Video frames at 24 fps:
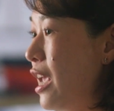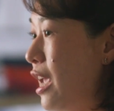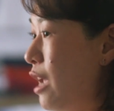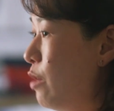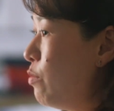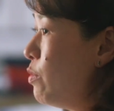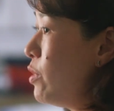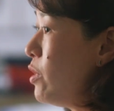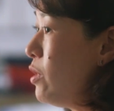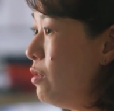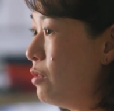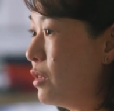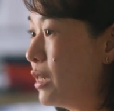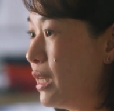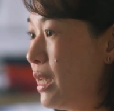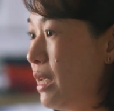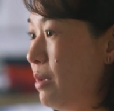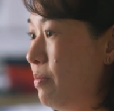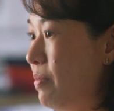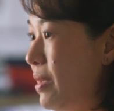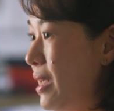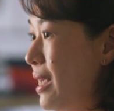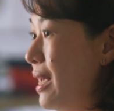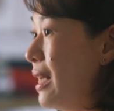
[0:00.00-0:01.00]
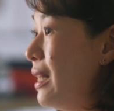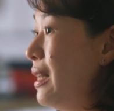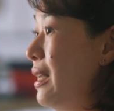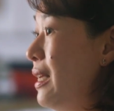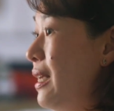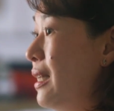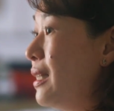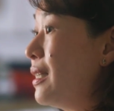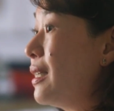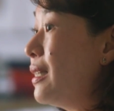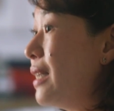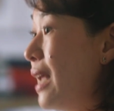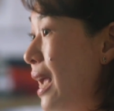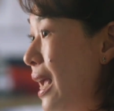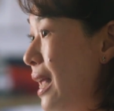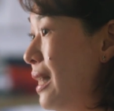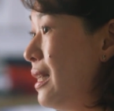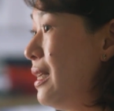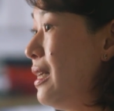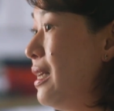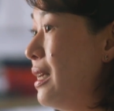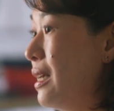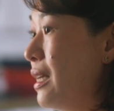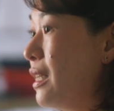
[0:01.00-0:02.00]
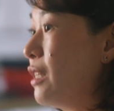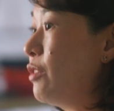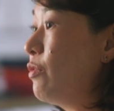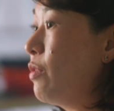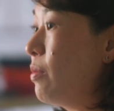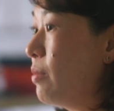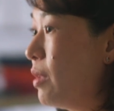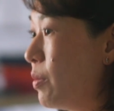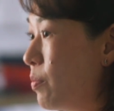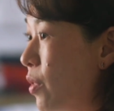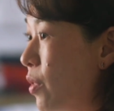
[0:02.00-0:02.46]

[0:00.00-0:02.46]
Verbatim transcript: it would usually be at least 10 years from the